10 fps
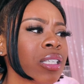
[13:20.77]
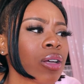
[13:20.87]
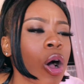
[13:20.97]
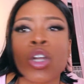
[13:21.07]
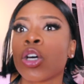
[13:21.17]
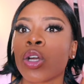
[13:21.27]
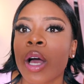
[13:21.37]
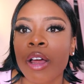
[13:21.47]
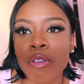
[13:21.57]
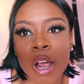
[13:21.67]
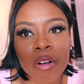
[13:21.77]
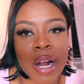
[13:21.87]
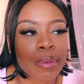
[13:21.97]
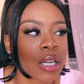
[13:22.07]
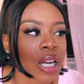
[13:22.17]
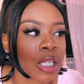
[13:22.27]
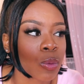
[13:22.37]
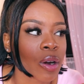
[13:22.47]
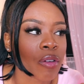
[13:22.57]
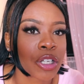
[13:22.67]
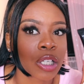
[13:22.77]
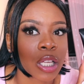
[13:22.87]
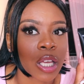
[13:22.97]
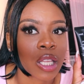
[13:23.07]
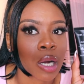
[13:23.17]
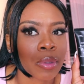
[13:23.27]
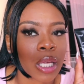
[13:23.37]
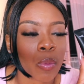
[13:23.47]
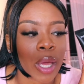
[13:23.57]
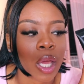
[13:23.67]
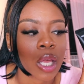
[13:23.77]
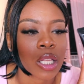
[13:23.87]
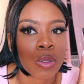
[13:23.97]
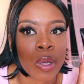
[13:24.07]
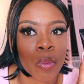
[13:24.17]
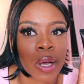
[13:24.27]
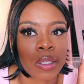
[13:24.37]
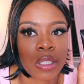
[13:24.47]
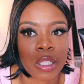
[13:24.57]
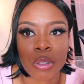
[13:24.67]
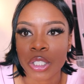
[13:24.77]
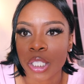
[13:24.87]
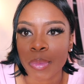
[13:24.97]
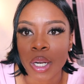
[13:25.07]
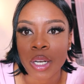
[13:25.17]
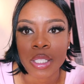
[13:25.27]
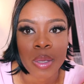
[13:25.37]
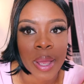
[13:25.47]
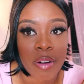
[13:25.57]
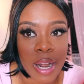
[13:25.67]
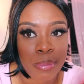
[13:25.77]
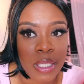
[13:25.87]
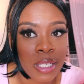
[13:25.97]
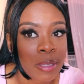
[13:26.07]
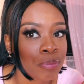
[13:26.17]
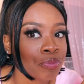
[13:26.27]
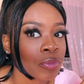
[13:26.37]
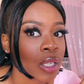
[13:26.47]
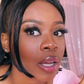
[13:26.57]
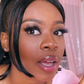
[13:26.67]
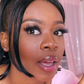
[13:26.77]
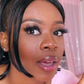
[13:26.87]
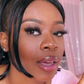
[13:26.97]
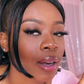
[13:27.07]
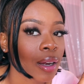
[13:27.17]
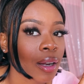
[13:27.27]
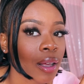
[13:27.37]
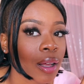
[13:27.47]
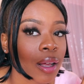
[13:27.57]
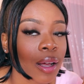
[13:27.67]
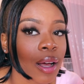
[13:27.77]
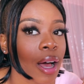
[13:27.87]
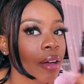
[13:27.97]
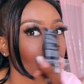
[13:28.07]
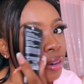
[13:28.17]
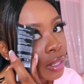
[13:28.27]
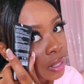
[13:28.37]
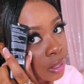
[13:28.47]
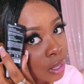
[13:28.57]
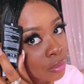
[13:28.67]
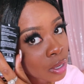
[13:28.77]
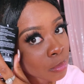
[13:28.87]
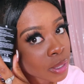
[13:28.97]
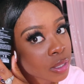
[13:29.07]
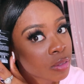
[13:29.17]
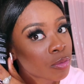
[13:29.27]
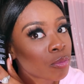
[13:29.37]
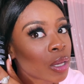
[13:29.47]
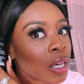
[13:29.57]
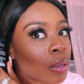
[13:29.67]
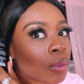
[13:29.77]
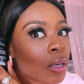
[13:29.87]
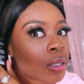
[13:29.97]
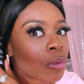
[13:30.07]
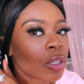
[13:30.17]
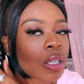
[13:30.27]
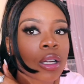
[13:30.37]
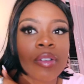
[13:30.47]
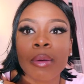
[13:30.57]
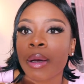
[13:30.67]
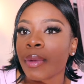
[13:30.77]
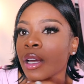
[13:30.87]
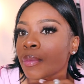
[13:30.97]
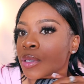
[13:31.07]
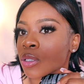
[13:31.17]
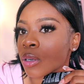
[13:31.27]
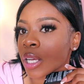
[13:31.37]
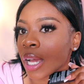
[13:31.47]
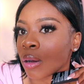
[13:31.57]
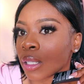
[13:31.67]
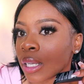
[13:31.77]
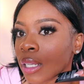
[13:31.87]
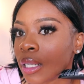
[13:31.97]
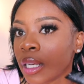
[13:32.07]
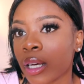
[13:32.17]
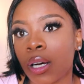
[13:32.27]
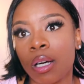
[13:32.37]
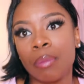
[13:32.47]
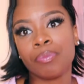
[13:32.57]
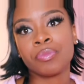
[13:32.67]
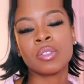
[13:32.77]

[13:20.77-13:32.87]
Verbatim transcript: So, oh no, no, I, I grabbed the NYX one originally, and then I was like, wait, this one wild is a little cheaper, so I grabbed it, and I really love how my makeup looks. I really love how my makeup is turning out lately. Um,